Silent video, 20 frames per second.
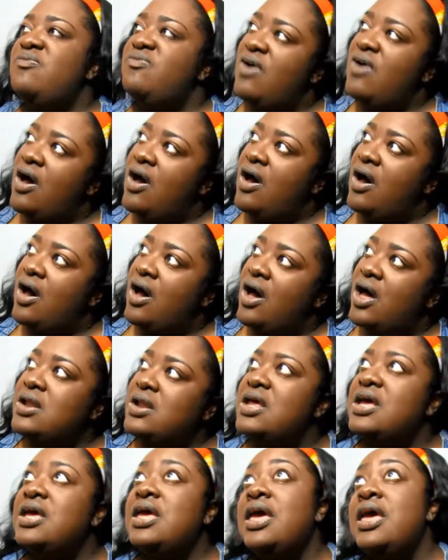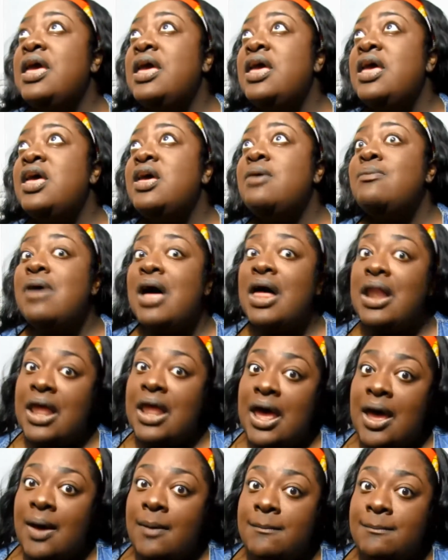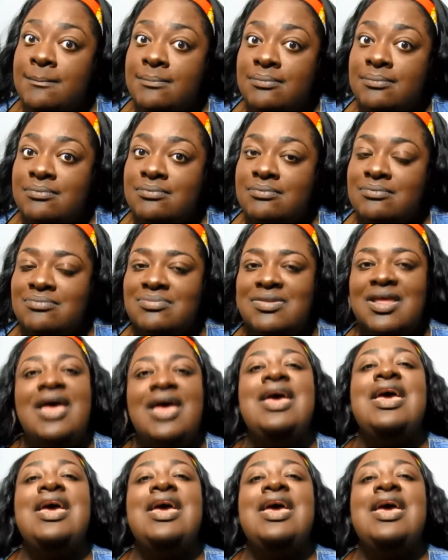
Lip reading: falling in my lap.